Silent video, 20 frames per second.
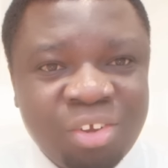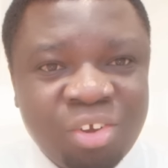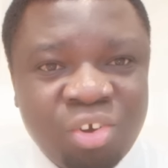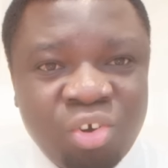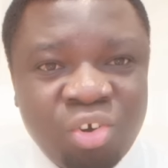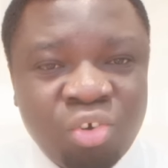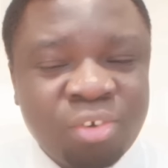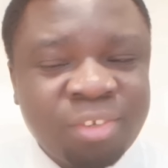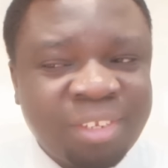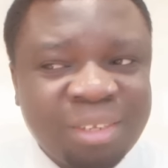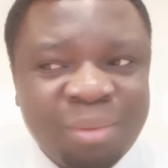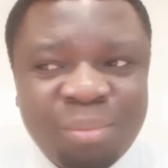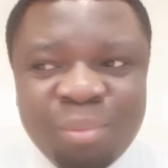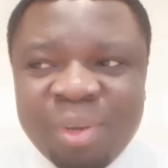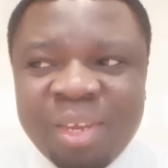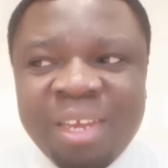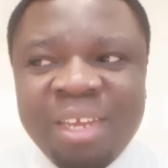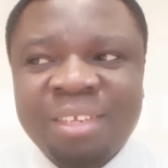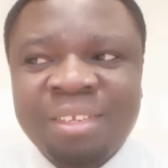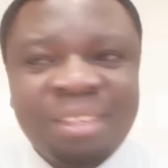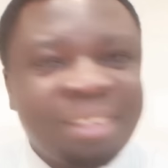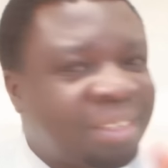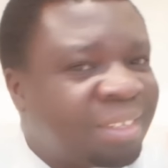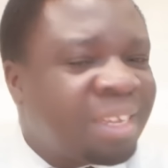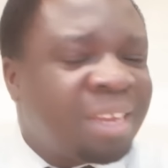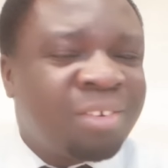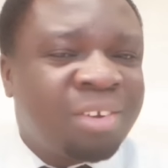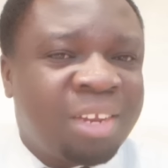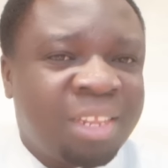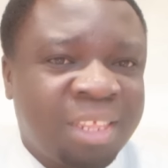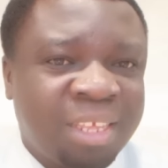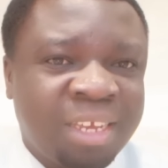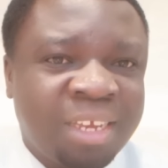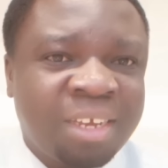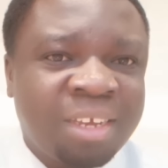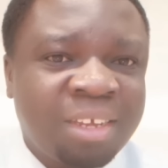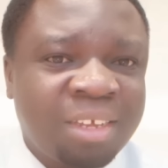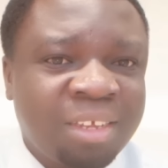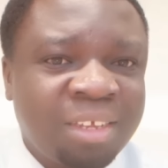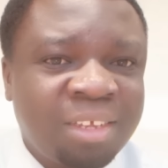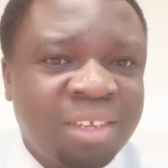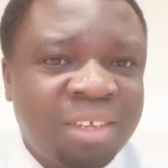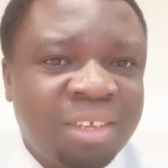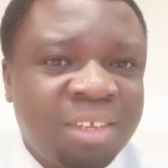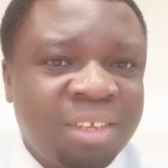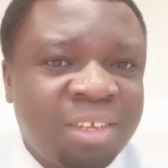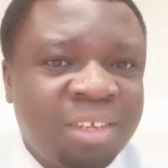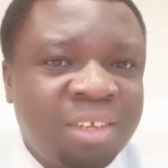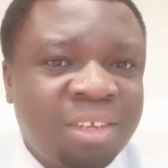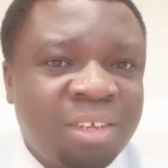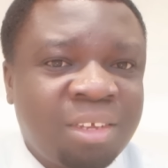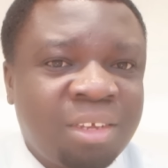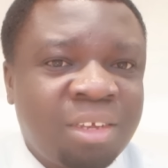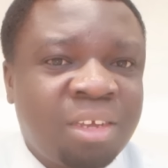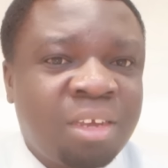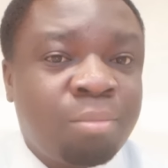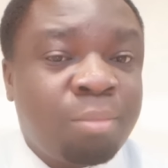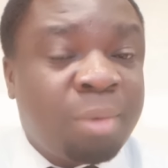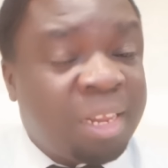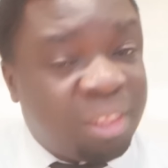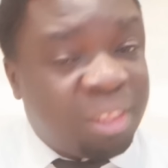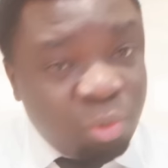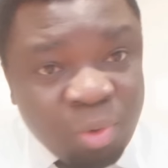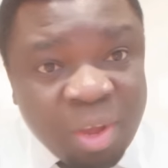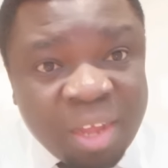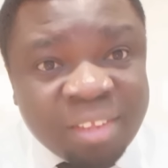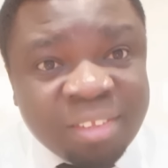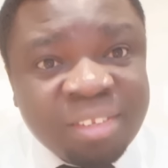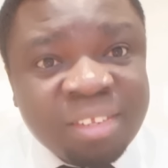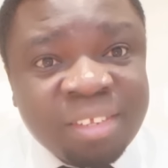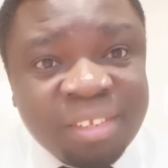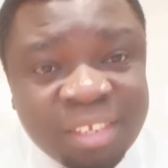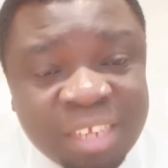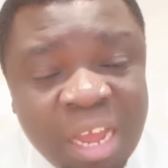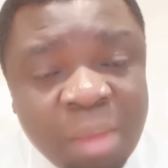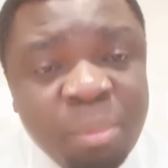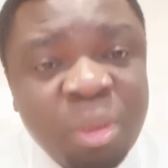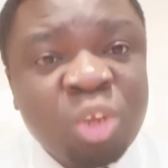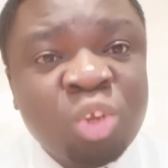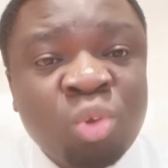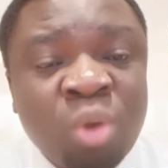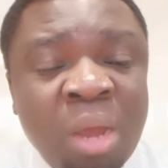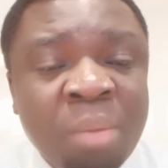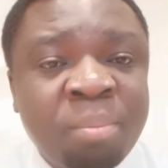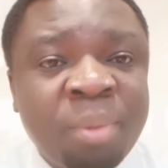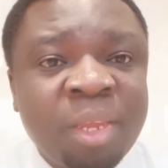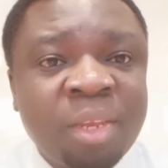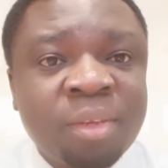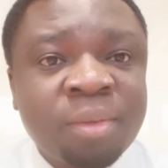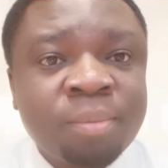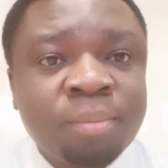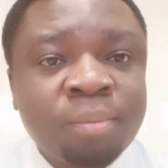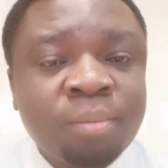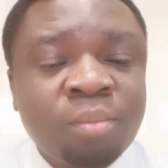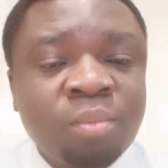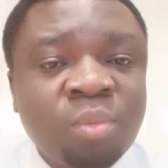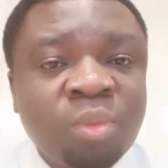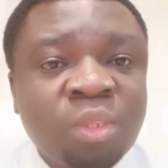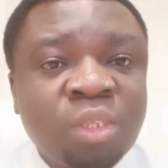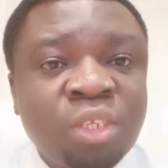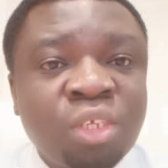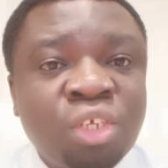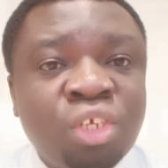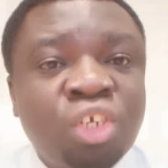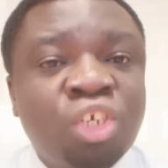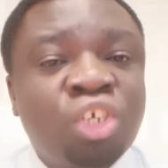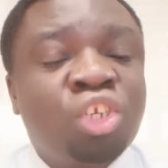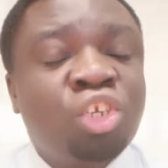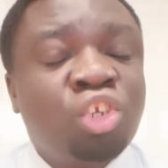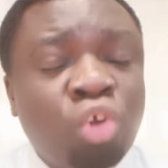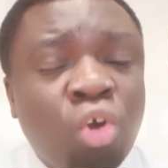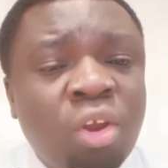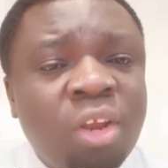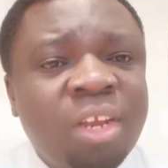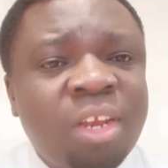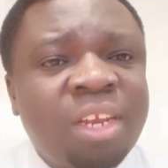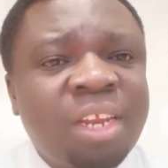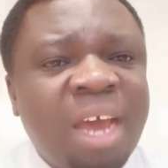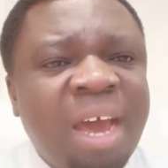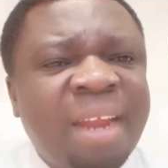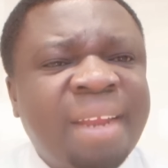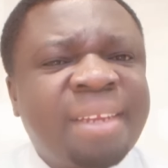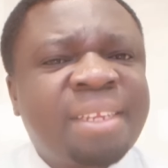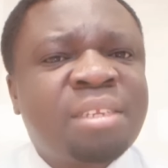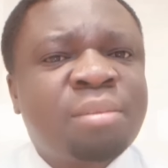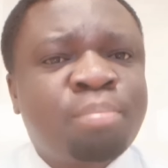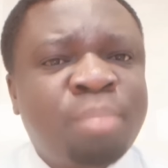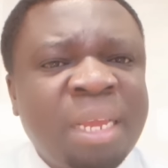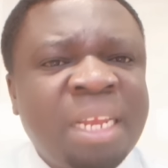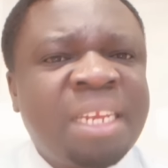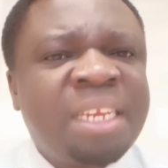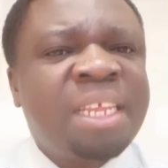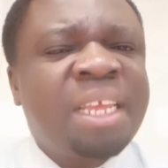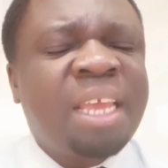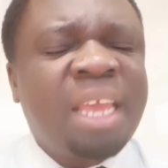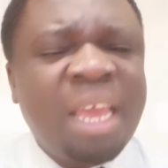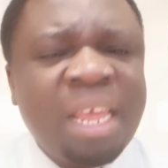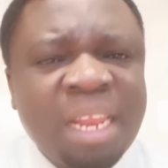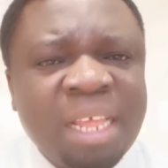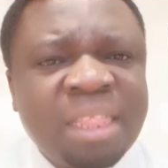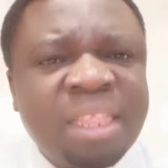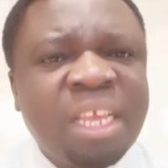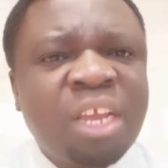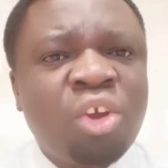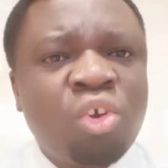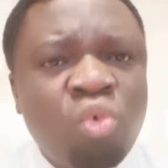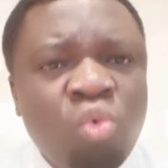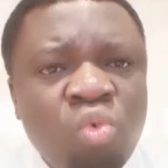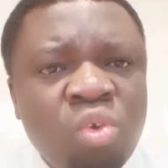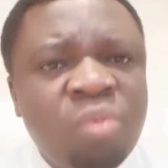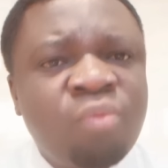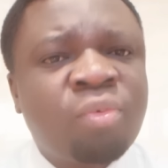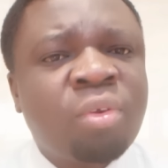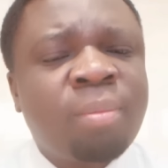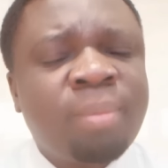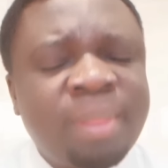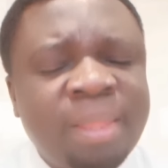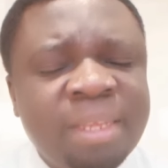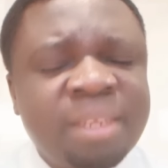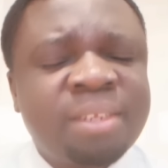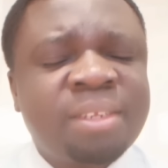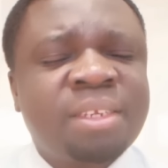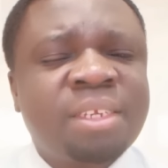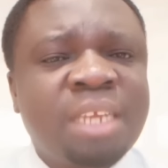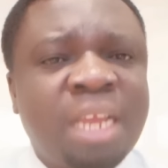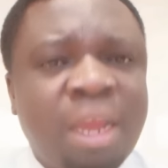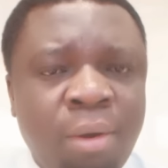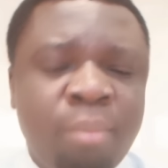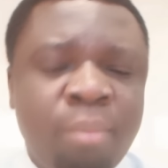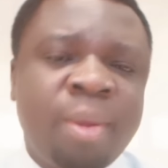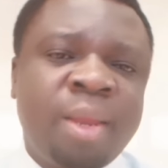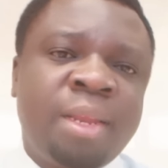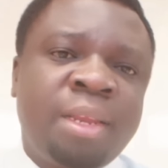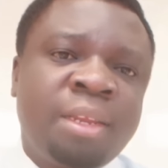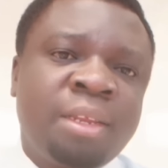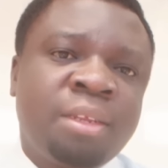Or somewhere 600 there. But the worst is coming to happen. Don't expect anything good from this government.